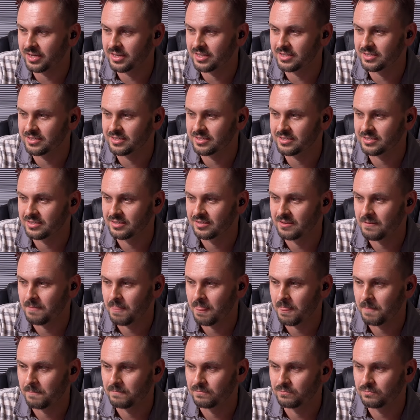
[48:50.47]
is
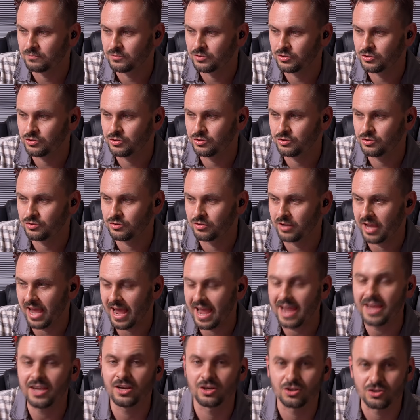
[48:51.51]

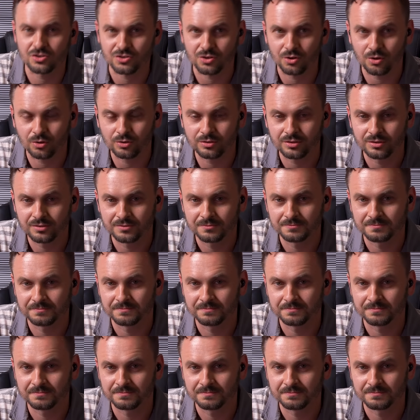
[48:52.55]
eight years old.